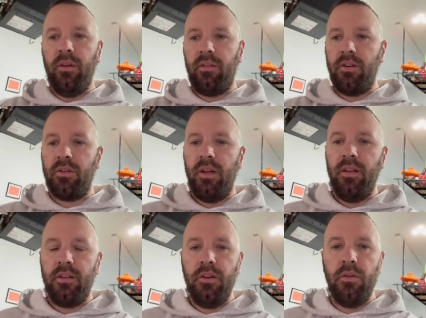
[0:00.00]
essentially in
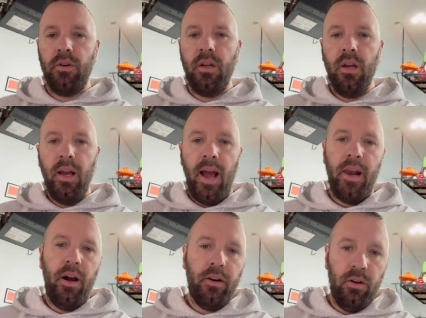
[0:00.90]
the tune at
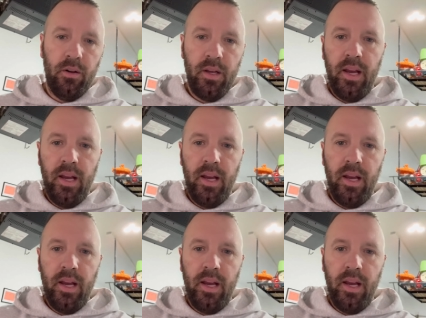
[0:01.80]
idle.